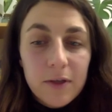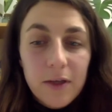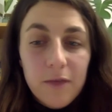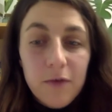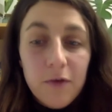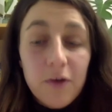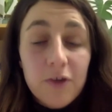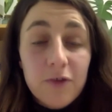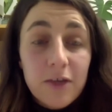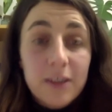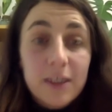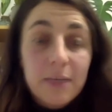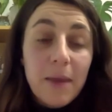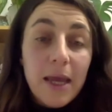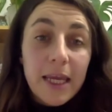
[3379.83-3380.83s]
If you're
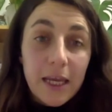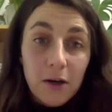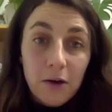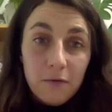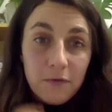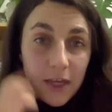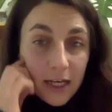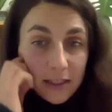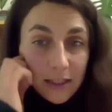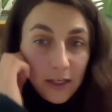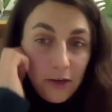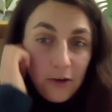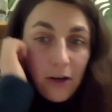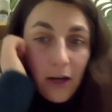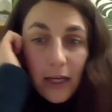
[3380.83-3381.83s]
interested in making a lot of things
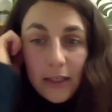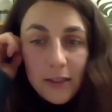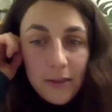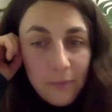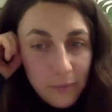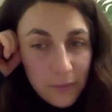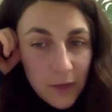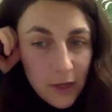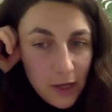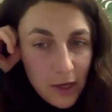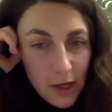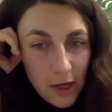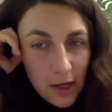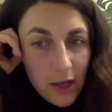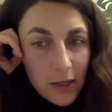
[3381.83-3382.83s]
and you'd like some
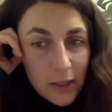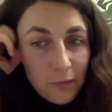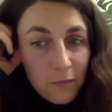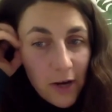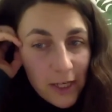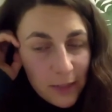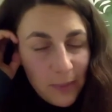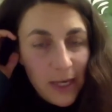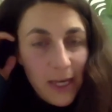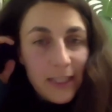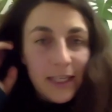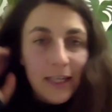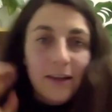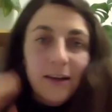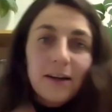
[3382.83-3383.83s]
some
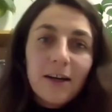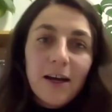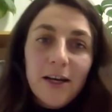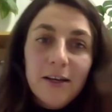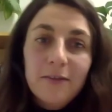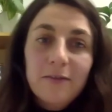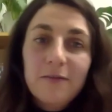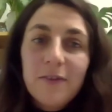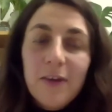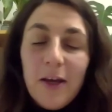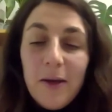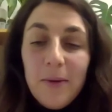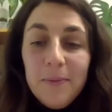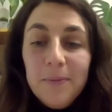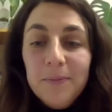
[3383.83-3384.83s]
recipes and our kind of
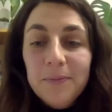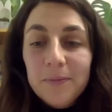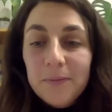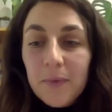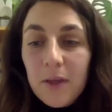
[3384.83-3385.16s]
um,